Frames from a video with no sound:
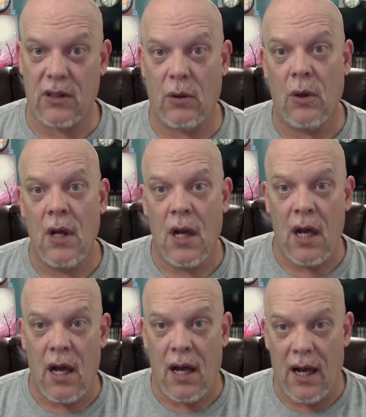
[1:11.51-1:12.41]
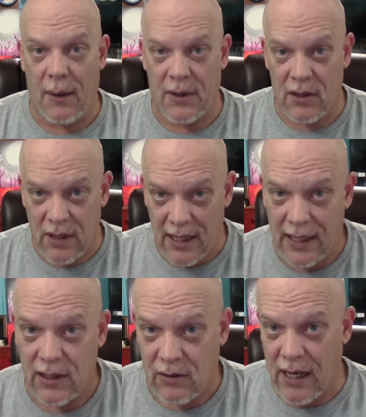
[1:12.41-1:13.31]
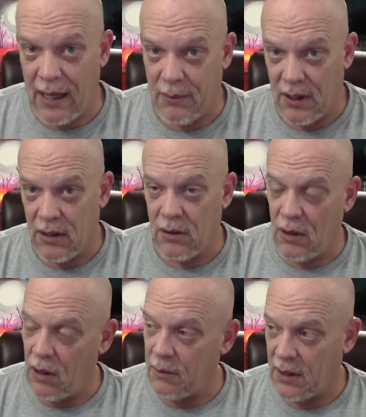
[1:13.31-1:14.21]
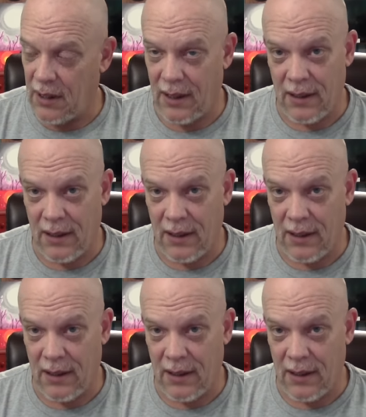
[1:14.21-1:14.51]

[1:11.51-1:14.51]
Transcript: So, I'm going to try not to cry, but you know,